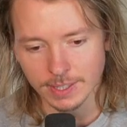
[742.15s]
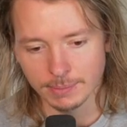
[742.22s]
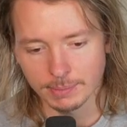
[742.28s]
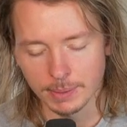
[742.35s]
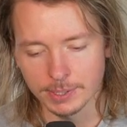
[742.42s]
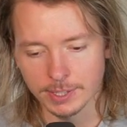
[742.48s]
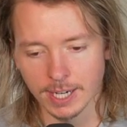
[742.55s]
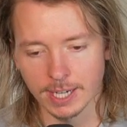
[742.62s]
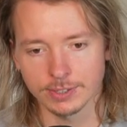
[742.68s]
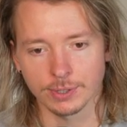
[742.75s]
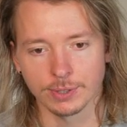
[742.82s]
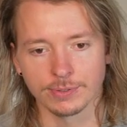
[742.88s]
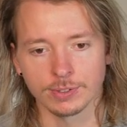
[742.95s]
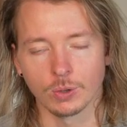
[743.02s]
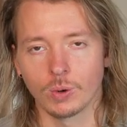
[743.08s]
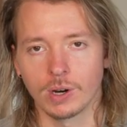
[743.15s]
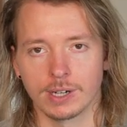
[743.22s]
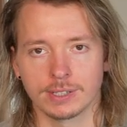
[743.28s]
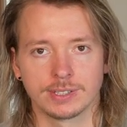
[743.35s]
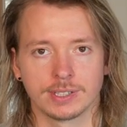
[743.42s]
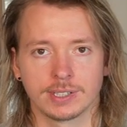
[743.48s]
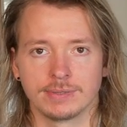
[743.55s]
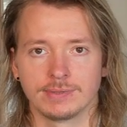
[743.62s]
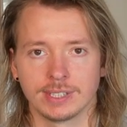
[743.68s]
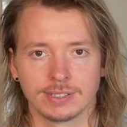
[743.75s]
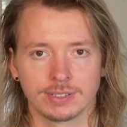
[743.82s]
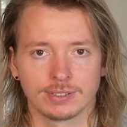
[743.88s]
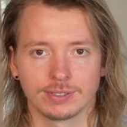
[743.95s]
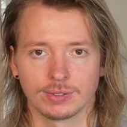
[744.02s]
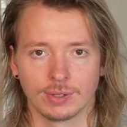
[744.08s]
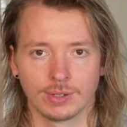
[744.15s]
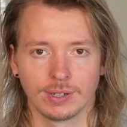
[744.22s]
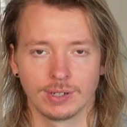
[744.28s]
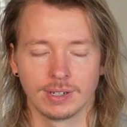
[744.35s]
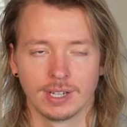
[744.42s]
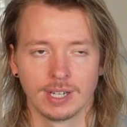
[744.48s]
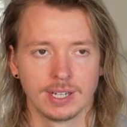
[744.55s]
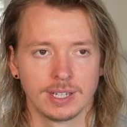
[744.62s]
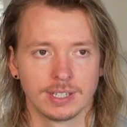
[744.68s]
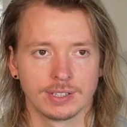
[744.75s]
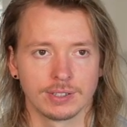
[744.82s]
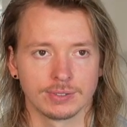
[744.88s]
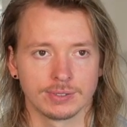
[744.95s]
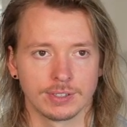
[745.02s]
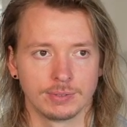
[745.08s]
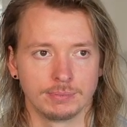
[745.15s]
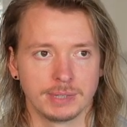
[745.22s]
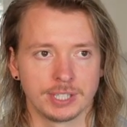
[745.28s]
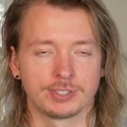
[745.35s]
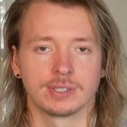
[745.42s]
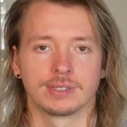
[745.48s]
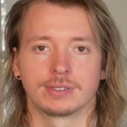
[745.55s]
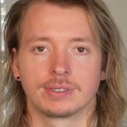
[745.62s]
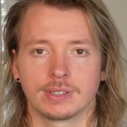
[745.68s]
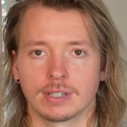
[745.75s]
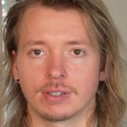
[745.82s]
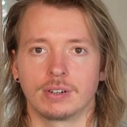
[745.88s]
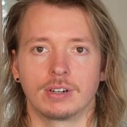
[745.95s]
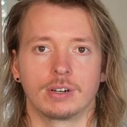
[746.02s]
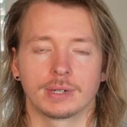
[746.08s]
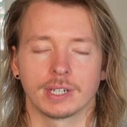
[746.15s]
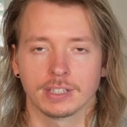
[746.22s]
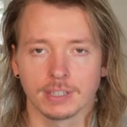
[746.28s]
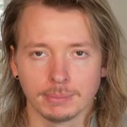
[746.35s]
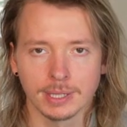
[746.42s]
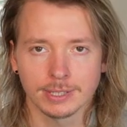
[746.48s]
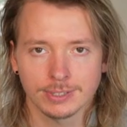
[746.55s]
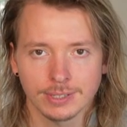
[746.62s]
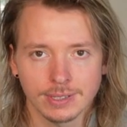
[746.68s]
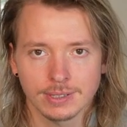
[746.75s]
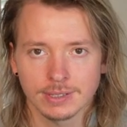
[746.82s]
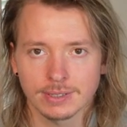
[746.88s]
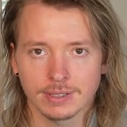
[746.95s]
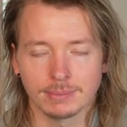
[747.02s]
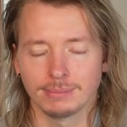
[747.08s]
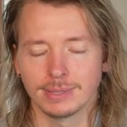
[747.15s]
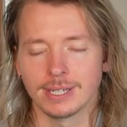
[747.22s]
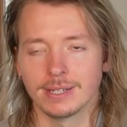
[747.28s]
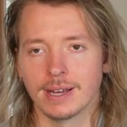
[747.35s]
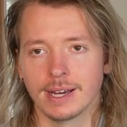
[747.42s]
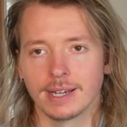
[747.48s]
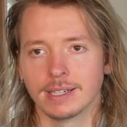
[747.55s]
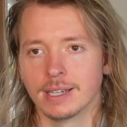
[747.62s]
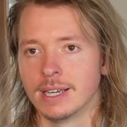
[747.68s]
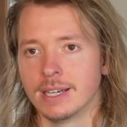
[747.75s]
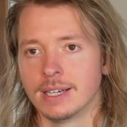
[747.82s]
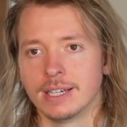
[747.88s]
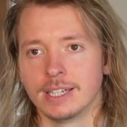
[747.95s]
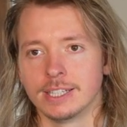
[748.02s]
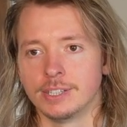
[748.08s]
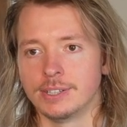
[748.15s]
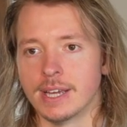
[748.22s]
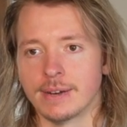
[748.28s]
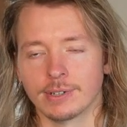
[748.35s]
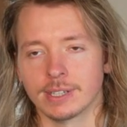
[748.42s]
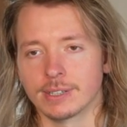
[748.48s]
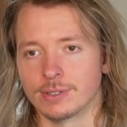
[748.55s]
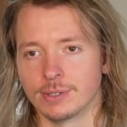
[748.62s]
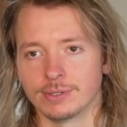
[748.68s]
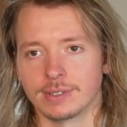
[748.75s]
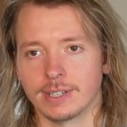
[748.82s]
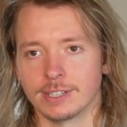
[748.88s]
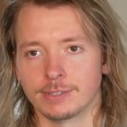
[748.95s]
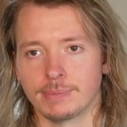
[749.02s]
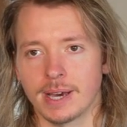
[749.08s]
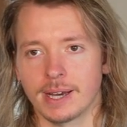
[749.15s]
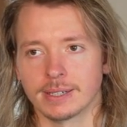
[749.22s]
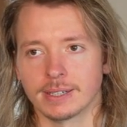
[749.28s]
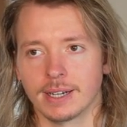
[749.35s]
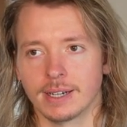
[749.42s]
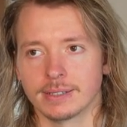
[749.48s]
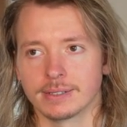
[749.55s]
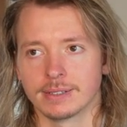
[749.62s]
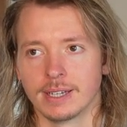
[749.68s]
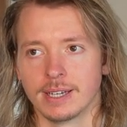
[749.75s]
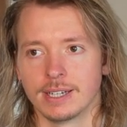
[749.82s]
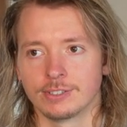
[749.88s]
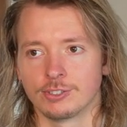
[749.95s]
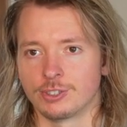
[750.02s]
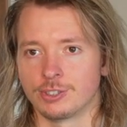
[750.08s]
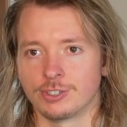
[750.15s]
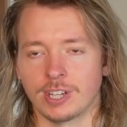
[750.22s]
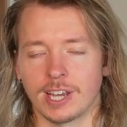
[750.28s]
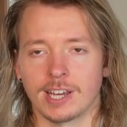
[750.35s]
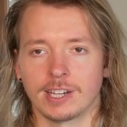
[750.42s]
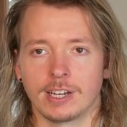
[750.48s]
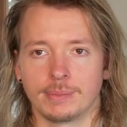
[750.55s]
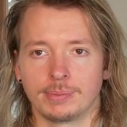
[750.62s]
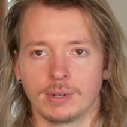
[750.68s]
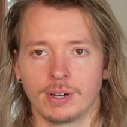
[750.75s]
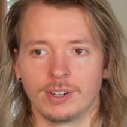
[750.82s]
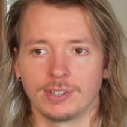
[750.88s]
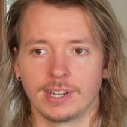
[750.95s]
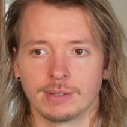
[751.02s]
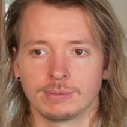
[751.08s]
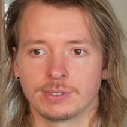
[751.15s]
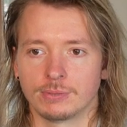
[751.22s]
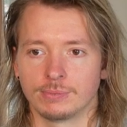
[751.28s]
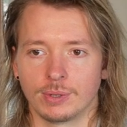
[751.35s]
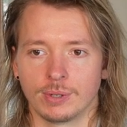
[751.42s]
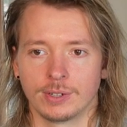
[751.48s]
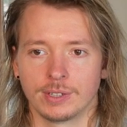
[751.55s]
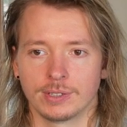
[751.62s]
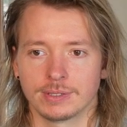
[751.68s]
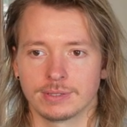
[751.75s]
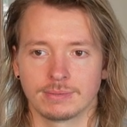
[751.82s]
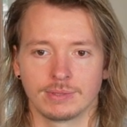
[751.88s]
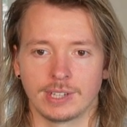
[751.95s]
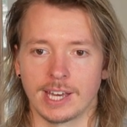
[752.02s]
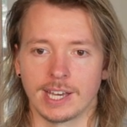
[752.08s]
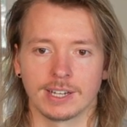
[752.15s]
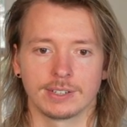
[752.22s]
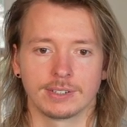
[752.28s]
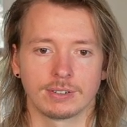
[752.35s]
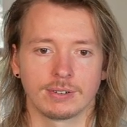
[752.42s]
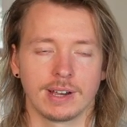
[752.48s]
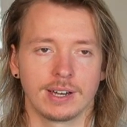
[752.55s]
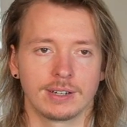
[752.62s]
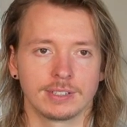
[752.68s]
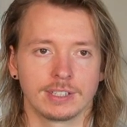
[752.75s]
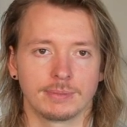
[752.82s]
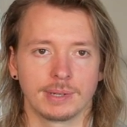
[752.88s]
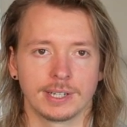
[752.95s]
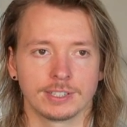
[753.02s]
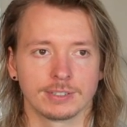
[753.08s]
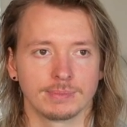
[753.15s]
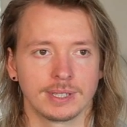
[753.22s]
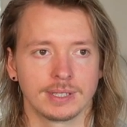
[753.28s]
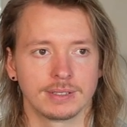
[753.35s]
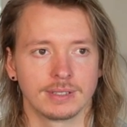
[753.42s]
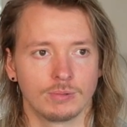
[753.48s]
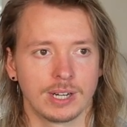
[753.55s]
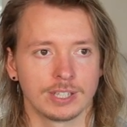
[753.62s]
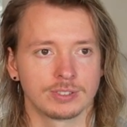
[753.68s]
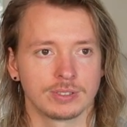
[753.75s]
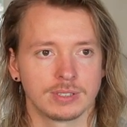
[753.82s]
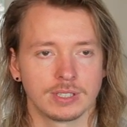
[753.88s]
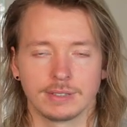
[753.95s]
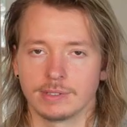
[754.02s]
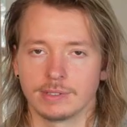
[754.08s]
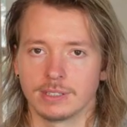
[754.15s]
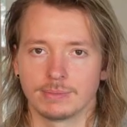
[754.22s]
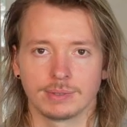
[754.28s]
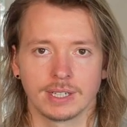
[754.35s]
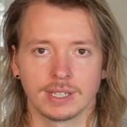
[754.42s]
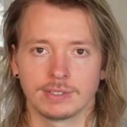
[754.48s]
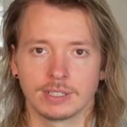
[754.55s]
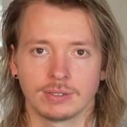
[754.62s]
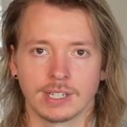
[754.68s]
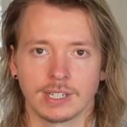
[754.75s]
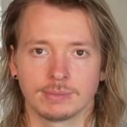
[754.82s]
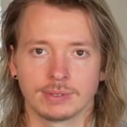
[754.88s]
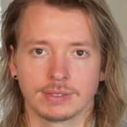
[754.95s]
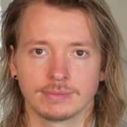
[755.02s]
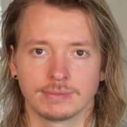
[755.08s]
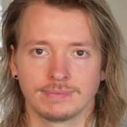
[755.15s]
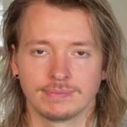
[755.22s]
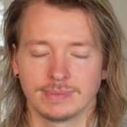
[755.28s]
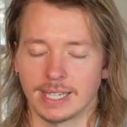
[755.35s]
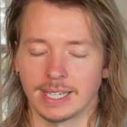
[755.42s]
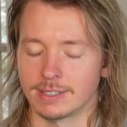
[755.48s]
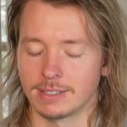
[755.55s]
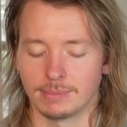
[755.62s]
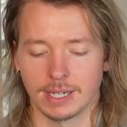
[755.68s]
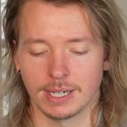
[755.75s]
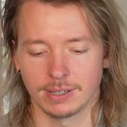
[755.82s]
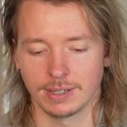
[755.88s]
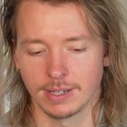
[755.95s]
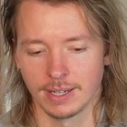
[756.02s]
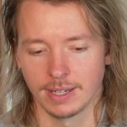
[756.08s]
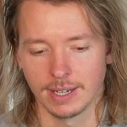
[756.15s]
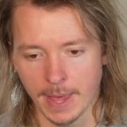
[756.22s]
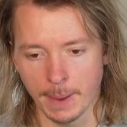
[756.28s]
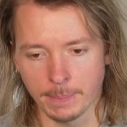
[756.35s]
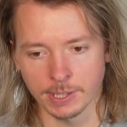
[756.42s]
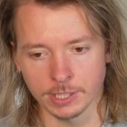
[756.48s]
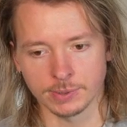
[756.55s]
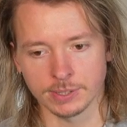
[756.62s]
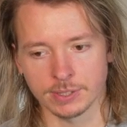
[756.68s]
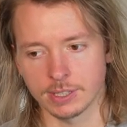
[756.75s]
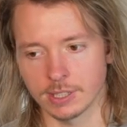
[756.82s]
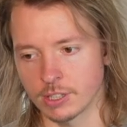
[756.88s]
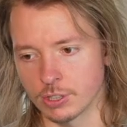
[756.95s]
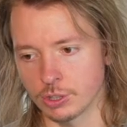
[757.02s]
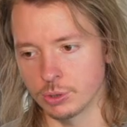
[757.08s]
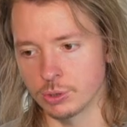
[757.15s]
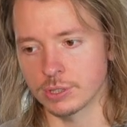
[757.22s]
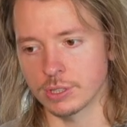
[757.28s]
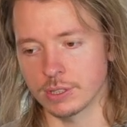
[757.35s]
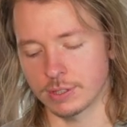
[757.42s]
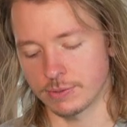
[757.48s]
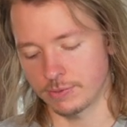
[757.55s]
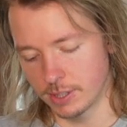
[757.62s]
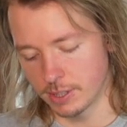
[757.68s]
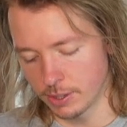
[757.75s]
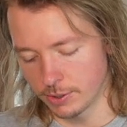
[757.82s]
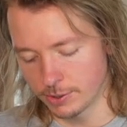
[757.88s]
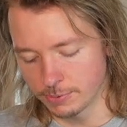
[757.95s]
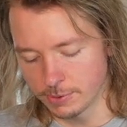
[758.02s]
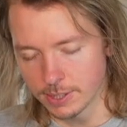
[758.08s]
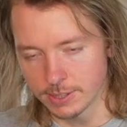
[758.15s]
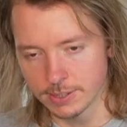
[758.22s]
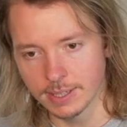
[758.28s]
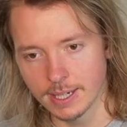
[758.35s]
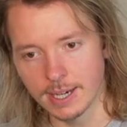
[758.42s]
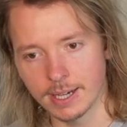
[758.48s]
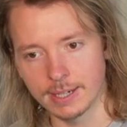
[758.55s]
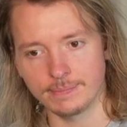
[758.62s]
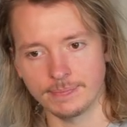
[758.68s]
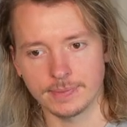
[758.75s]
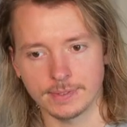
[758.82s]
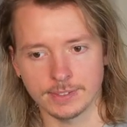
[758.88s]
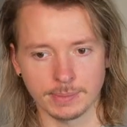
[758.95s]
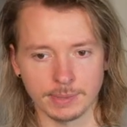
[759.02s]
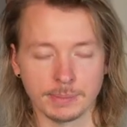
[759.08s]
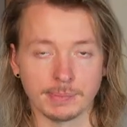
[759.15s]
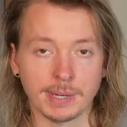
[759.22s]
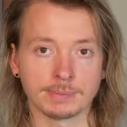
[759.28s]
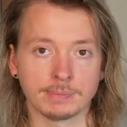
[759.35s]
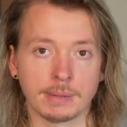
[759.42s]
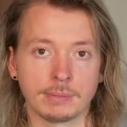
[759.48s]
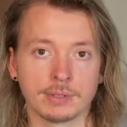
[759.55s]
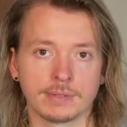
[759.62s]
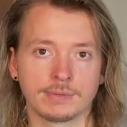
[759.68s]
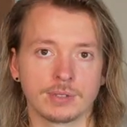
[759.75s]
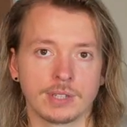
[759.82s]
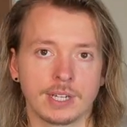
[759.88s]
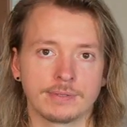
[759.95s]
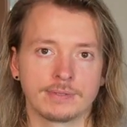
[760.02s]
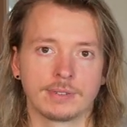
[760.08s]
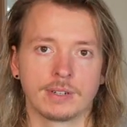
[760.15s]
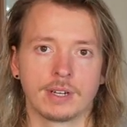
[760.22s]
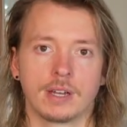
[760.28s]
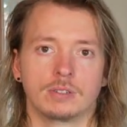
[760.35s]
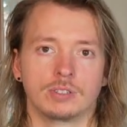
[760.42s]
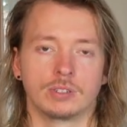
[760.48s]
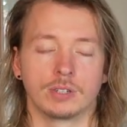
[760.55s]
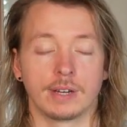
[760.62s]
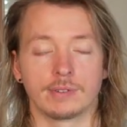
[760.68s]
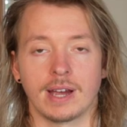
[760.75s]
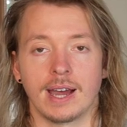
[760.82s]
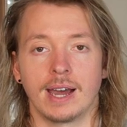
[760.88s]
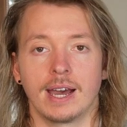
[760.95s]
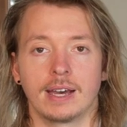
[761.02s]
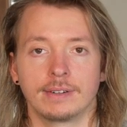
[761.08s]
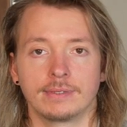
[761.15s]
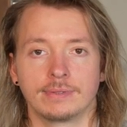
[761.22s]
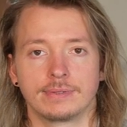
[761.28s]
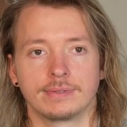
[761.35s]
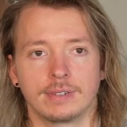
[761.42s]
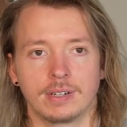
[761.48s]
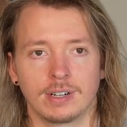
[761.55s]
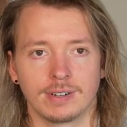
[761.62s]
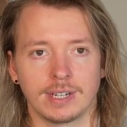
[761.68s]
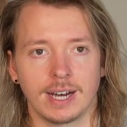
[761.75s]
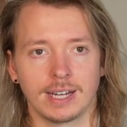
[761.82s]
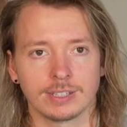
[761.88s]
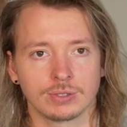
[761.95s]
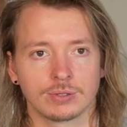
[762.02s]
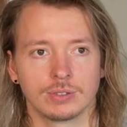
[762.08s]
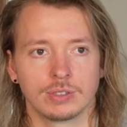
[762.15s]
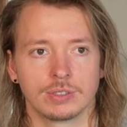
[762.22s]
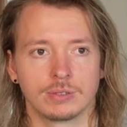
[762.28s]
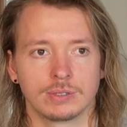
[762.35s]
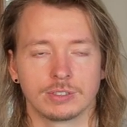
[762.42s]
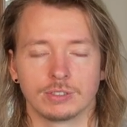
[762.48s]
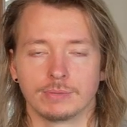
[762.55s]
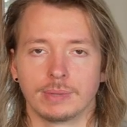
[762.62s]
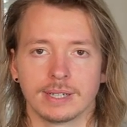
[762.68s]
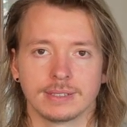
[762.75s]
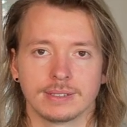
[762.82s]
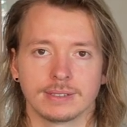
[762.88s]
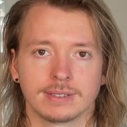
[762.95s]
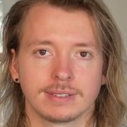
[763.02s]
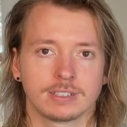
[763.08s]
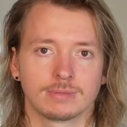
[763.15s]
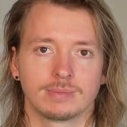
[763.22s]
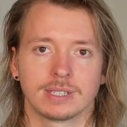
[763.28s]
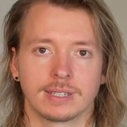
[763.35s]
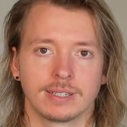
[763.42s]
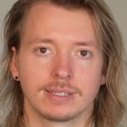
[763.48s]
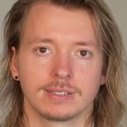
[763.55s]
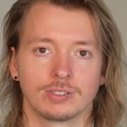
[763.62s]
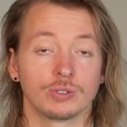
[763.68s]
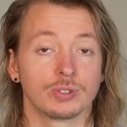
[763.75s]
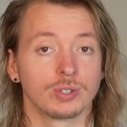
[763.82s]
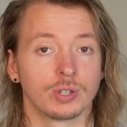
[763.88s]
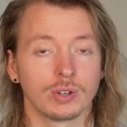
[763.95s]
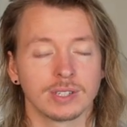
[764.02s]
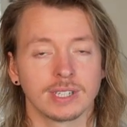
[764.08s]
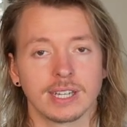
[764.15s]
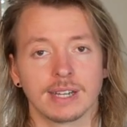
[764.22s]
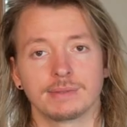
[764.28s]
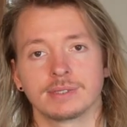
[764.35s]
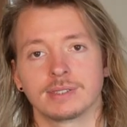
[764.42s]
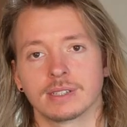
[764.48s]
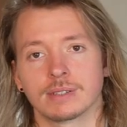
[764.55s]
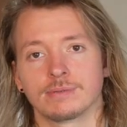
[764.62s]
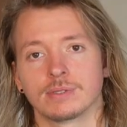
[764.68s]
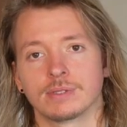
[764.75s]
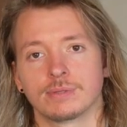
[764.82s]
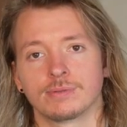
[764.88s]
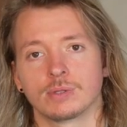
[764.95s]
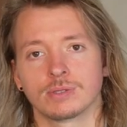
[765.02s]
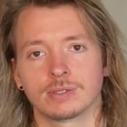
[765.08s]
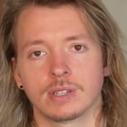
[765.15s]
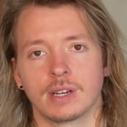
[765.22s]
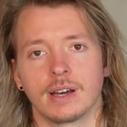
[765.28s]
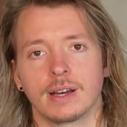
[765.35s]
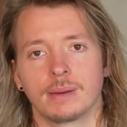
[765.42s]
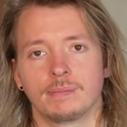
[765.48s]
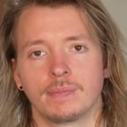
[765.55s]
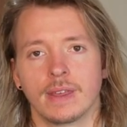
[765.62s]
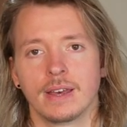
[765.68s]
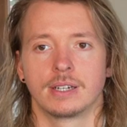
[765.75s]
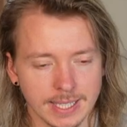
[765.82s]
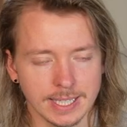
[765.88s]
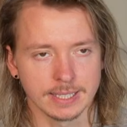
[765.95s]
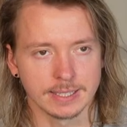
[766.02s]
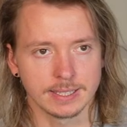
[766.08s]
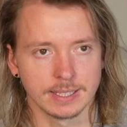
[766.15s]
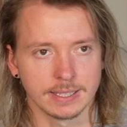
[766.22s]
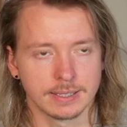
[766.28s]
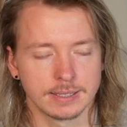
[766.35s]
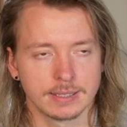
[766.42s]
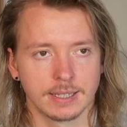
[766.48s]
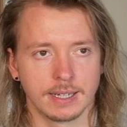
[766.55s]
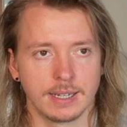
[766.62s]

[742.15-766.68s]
Maybe you guys go for a walk to the convenience store, those little missions like, oh, I've got the munchies at midnight. You never get those days back, guys. Just staying up all night with your boys, laying on the ground in the basement, watching TV, playing video games. Nothing better. That brings me to the conclusion of this video. The reason that some of the best memories of your life you'll ever have are in high school with your buddies is because you're learning everything for the first time. It's this